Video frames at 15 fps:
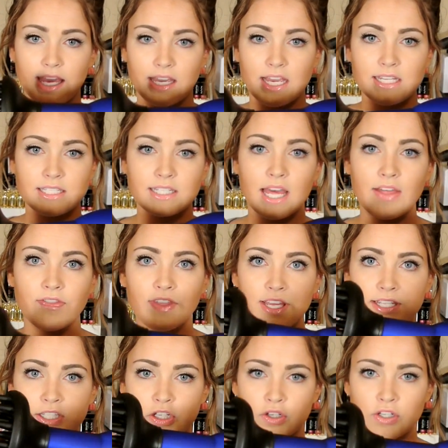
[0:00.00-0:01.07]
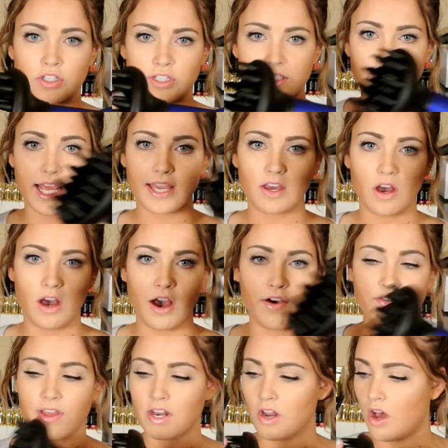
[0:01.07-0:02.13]
like I said, this you can just take
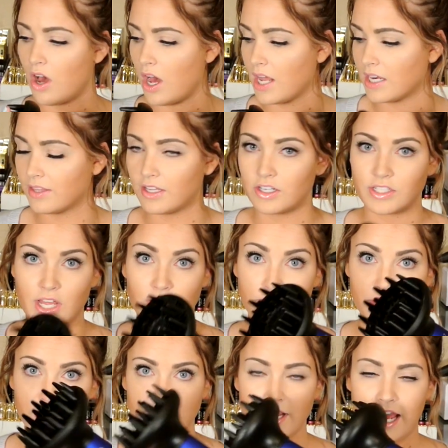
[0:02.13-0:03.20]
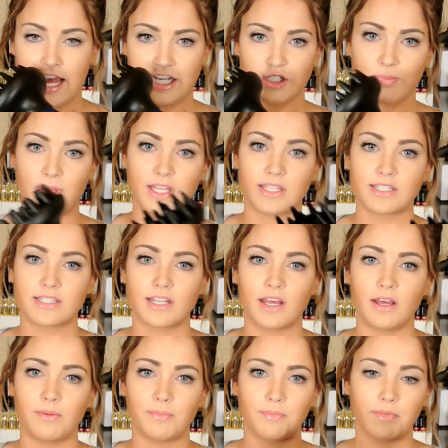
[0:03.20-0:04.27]
off and on, and there's other attachments.
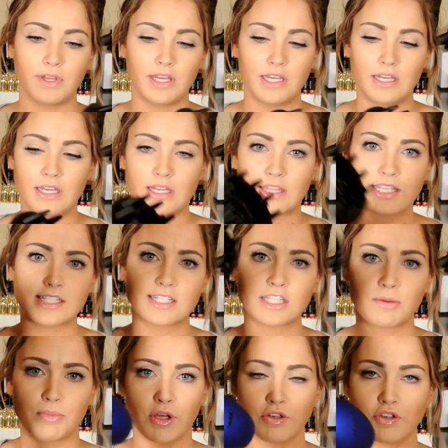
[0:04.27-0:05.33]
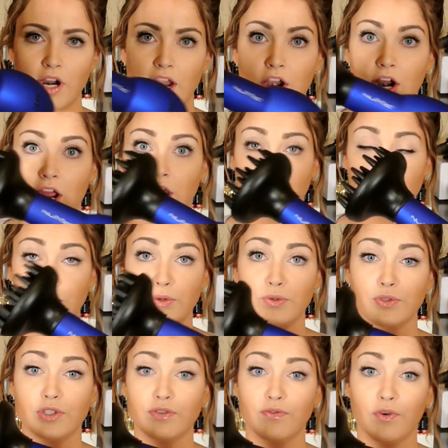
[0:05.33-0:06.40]
This is the blow dryer I
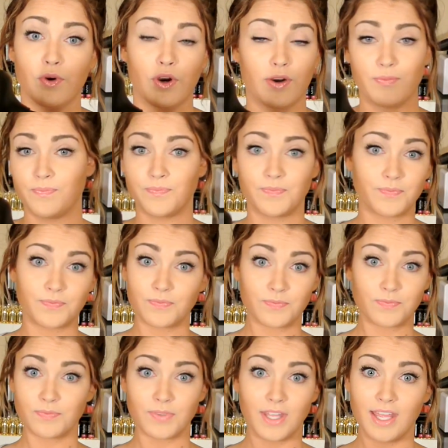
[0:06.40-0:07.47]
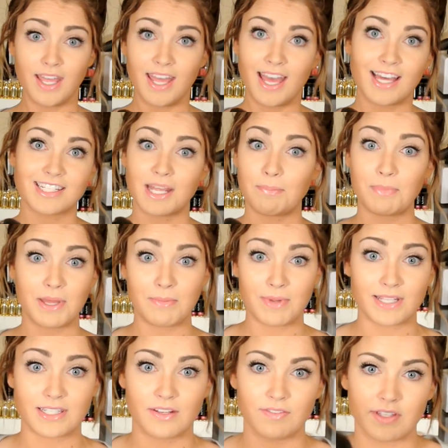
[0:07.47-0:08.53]
use for, because I pinned
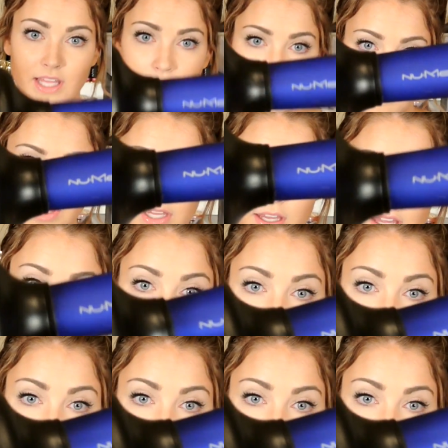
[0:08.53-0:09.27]
myself in the head with it.